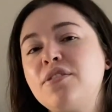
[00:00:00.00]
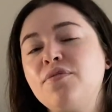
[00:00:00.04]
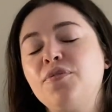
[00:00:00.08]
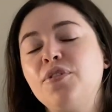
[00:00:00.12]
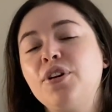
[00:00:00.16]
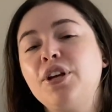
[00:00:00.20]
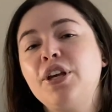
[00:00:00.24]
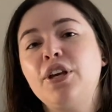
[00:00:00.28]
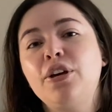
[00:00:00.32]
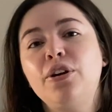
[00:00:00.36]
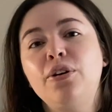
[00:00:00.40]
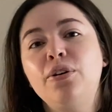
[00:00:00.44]
for
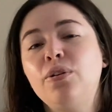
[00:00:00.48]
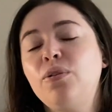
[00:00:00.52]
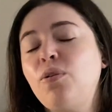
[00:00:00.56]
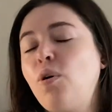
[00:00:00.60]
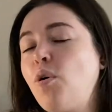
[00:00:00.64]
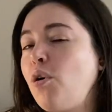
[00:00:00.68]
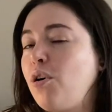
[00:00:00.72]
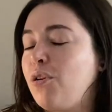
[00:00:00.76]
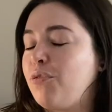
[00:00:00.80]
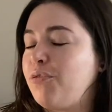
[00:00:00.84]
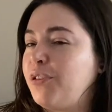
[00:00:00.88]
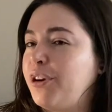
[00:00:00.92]
you
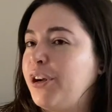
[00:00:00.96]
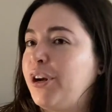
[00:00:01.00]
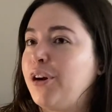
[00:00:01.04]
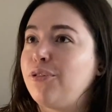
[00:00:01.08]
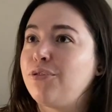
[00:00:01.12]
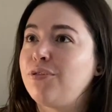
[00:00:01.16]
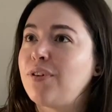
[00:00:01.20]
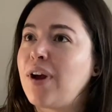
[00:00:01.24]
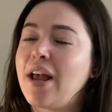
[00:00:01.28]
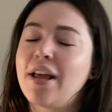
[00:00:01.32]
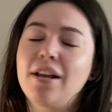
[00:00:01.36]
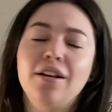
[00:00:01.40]
or for your
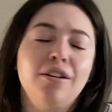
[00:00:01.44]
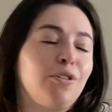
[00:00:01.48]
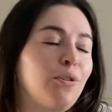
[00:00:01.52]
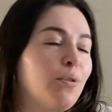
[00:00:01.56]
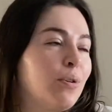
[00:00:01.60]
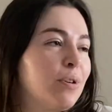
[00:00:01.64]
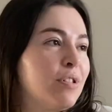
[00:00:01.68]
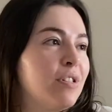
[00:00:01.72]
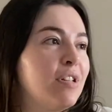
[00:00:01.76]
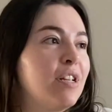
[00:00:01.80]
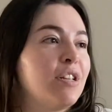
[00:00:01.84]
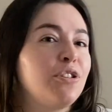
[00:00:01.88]
friend or
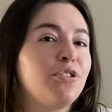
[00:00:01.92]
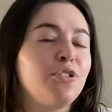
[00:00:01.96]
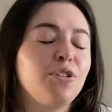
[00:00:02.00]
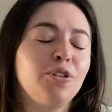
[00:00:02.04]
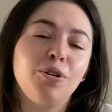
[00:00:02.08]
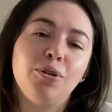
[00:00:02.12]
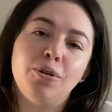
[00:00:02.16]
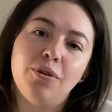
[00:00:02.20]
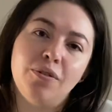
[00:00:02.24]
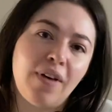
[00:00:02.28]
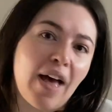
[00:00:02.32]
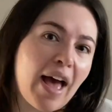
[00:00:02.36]
sister
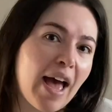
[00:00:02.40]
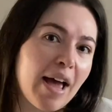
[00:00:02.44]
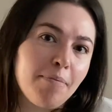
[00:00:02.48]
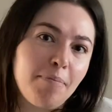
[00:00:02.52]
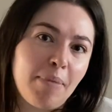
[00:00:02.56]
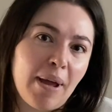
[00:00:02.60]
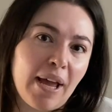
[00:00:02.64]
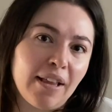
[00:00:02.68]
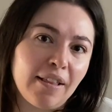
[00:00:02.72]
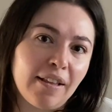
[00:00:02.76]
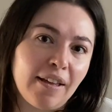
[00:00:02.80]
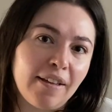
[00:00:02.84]
who have had
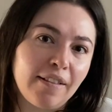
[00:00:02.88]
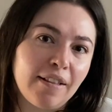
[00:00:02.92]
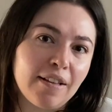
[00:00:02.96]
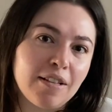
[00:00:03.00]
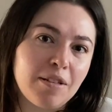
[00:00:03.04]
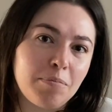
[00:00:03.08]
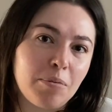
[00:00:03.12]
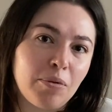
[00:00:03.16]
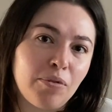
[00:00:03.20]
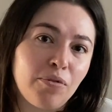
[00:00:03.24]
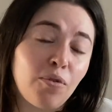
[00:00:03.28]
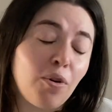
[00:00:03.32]
pain like this
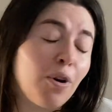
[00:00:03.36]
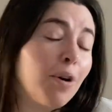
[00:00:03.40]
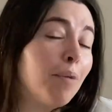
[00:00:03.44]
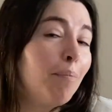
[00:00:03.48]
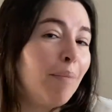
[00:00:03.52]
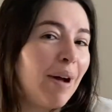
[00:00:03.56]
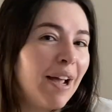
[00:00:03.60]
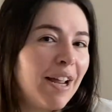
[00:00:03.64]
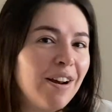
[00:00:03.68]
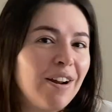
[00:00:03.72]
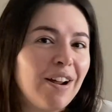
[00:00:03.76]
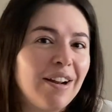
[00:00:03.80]
before
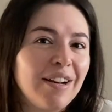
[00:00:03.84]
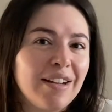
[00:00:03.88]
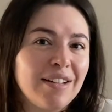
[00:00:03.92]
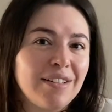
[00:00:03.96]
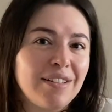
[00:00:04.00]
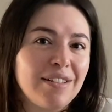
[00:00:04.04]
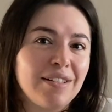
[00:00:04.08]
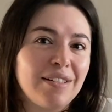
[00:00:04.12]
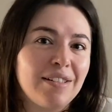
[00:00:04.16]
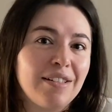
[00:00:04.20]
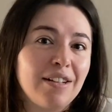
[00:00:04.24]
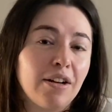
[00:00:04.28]
might not
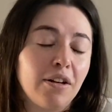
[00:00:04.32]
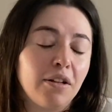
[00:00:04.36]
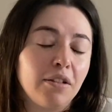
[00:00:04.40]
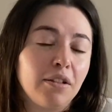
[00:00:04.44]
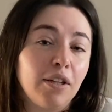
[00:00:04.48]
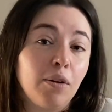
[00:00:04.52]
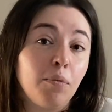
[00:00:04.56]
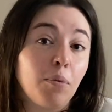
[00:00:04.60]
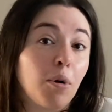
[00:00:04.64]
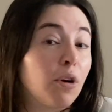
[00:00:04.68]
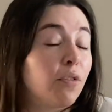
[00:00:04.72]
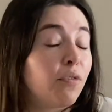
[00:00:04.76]

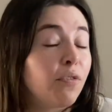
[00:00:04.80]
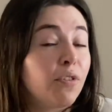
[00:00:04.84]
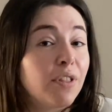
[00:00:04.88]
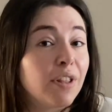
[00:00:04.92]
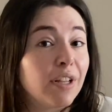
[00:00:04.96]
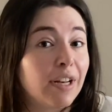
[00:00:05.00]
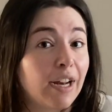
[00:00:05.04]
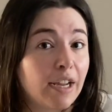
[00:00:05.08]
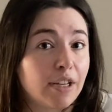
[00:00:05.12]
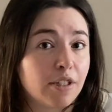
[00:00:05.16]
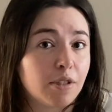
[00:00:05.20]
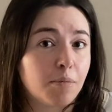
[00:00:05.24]
necessarily work for the
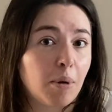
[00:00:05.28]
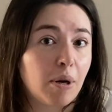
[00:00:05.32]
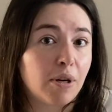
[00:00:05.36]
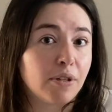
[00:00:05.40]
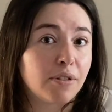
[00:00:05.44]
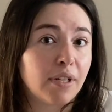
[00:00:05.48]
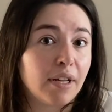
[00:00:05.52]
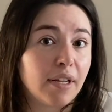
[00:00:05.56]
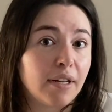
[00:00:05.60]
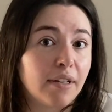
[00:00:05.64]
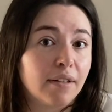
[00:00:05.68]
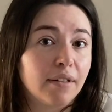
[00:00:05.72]
next
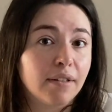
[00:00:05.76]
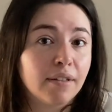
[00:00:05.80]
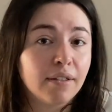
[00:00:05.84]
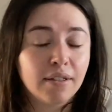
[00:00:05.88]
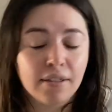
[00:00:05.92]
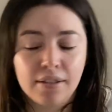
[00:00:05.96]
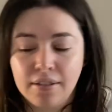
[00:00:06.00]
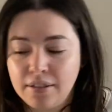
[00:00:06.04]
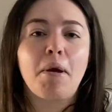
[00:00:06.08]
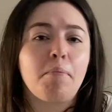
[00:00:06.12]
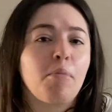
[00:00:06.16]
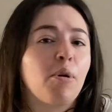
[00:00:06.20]
person.
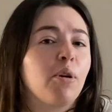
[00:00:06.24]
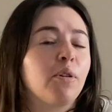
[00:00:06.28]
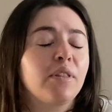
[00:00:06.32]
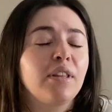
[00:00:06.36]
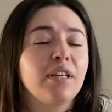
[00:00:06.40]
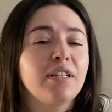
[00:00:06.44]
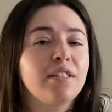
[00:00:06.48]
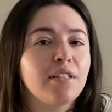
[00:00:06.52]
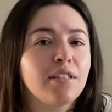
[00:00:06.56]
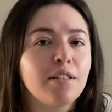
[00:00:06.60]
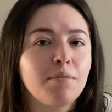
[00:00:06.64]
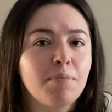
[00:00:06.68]
Remember,
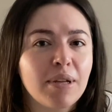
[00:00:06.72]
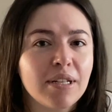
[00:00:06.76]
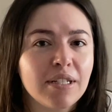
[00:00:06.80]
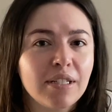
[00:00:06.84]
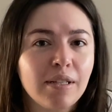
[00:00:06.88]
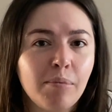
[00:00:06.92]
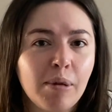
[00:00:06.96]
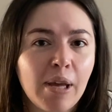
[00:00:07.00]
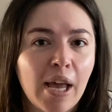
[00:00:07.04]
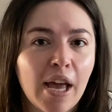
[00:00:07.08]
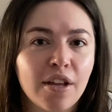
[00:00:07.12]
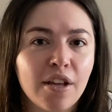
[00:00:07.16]
this is meant to
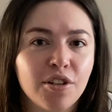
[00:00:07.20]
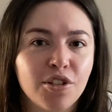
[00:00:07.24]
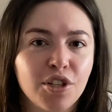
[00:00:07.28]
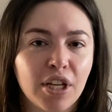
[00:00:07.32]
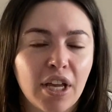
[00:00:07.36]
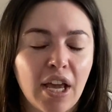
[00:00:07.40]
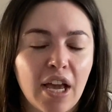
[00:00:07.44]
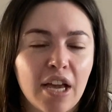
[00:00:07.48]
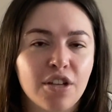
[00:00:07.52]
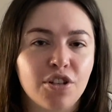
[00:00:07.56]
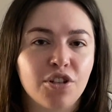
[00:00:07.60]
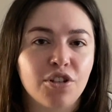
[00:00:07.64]
be
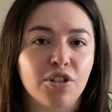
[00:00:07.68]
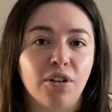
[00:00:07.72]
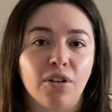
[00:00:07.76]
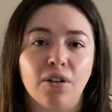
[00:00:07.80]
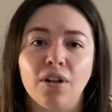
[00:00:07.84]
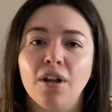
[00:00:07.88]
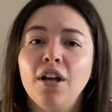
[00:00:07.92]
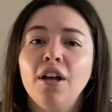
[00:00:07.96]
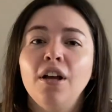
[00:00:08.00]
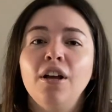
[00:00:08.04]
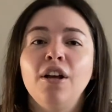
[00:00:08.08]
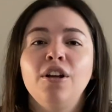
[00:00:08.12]
educational,
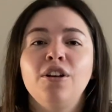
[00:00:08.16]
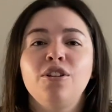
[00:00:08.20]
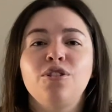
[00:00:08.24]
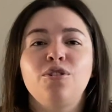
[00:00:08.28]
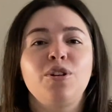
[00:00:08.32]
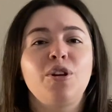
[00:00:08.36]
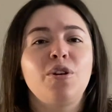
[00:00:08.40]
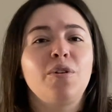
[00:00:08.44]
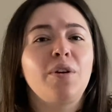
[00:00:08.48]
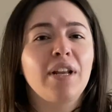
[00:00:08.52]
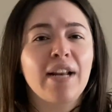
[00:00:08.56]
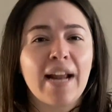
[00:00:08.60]
so
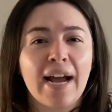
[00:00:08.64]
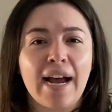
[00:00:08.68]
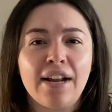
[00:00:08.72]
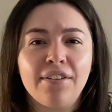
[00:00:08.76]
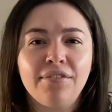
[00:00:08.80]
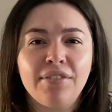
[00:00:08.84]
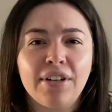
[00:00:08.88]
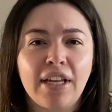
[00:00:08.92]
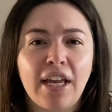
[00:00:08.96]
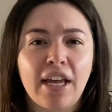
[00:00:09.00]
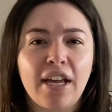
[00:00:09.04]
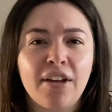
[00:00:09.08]
you can
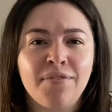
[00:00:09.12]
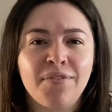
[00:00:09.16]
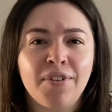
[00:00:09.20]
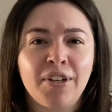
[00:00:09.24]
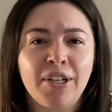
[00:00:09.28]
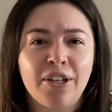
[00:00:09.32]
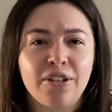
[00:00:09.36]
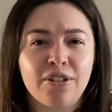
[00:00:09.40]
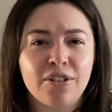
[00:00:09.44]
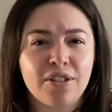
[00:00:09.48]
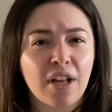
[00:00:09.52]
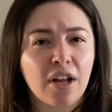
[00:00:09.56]
advocate for
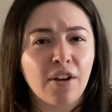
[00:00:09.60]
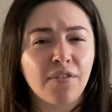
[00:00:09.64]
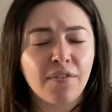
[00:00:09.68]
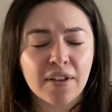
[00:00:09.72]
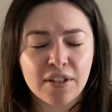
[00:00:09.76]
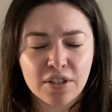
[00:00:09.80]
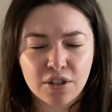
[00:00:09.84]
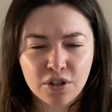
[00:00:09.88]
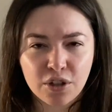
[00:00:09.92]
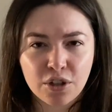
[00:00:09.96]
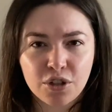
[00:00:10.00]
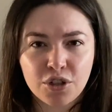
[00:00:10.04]
yourself
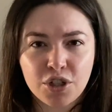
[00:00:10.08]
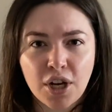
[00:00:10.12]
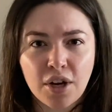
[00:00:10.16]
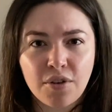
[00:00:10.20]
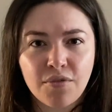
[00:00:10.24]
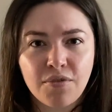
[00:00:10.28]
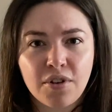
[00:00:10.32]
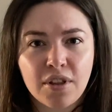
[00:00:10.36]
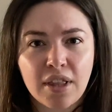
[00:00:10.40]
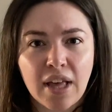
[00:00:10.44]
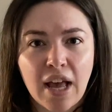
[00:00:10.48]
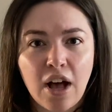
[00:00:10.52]
and search out
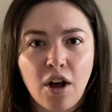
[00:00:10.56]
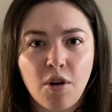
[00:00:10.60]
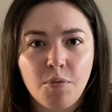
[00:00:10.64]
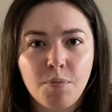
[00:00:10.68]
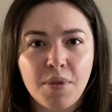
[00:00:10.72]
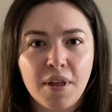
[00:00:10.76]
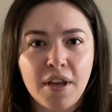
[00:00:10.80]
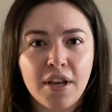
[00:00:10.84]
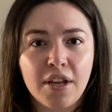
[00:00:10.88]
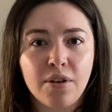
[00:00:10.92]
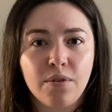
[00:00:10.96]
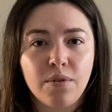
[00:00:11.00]
for the help
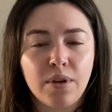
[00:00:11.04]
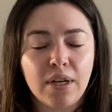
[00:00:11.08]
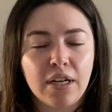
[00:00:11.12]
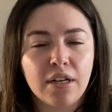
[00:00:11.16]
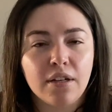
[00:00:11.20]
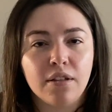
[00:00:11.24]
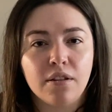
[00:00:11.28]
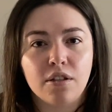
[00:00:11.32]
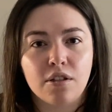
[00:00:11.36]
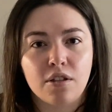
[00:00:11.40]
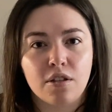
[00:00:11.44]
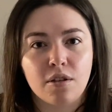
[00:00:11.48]
that you need
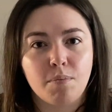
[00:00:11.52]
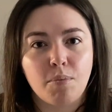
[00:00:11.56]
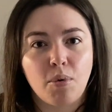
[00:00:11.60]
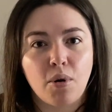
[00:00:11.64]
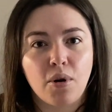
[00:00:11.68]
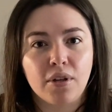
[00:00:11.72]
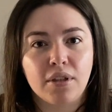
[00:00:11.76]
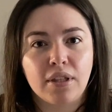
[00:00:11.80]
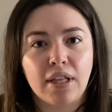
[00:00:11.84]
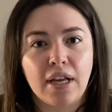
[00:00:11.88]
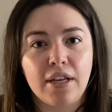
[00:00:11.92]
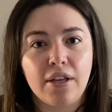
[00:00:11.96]
and the
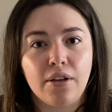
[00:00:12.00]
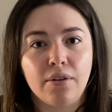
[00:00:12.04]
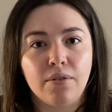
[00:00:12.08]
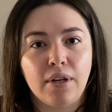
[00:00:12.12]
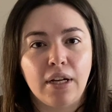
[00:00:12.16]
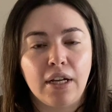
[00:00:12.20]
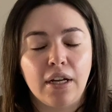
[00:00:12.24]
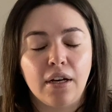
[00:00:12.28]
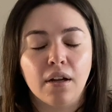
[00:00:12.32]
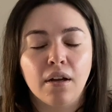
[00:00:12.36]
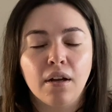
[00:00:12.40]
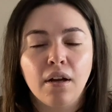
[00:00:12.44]
support that you
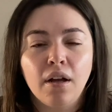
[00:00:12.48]
need.